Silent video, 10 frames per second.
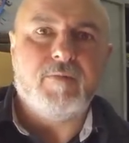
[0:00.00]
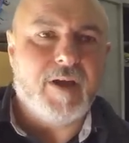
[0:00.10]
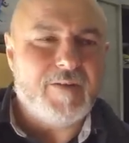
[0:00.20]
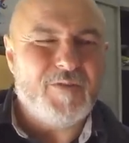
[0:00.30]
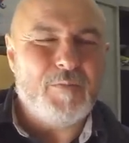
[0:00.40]

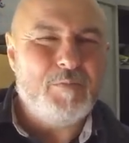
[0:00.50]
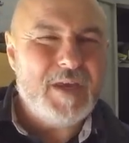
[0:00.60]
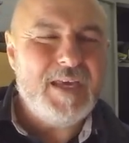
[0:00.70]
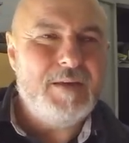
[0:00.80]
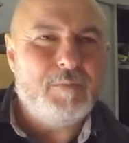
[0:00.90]
Like for
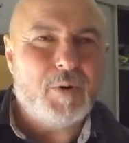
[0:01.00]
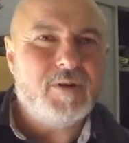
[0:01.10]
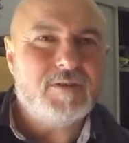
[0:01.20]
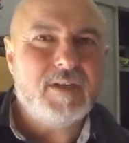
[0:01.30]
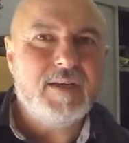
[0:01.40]
me
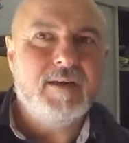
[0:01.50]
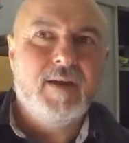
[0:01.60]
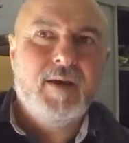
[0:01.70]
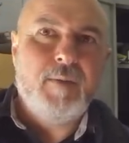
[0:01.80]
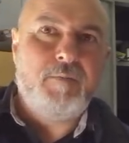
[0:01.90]
personally,
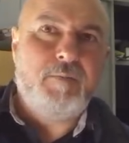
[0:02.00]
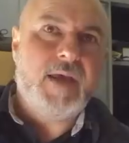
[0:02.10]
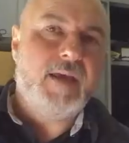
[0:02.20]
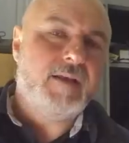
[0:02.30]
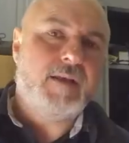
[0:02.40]

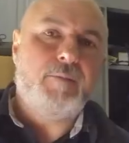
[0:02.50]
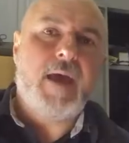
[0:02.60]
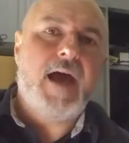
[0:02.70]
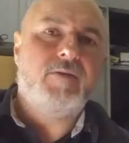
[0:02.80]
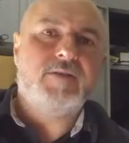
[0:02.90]
being in the
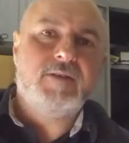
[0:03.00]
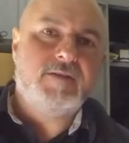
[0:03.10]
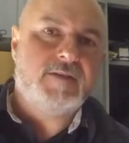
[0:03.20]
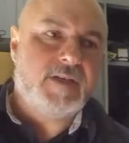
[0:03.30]
mountains,